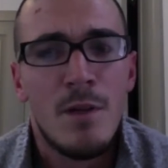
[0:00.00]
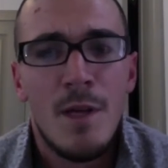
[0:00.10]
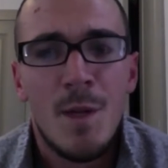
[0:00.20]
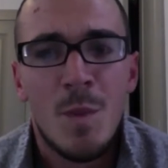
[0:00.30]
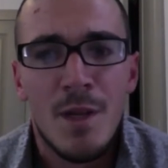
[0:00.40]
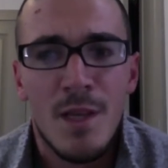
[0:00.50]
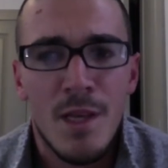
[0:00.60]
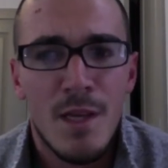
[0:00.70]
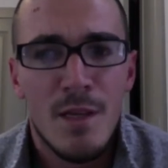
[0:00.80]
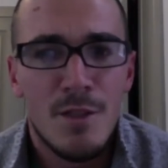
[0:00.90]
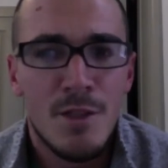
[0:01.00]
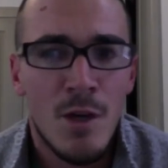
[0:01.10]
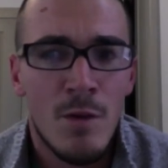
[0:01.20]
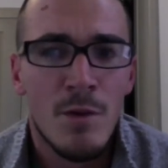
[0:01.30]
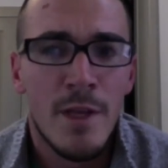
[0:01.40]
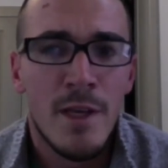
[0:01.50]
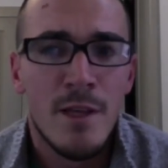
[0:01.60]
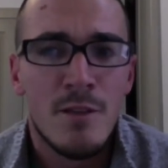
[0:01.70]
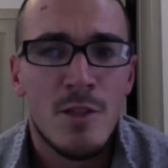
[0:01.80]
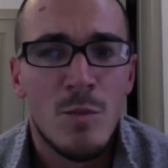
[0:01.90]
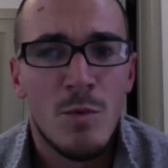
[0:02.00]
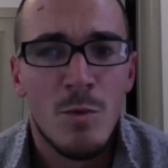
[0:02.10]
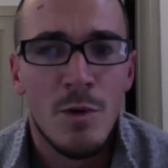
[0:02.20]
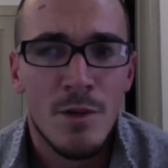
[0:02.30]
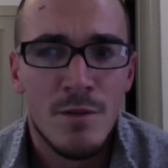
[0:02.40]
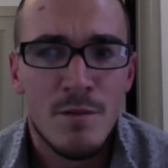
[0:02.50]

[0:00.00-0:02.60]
but again she overlays jumbled words.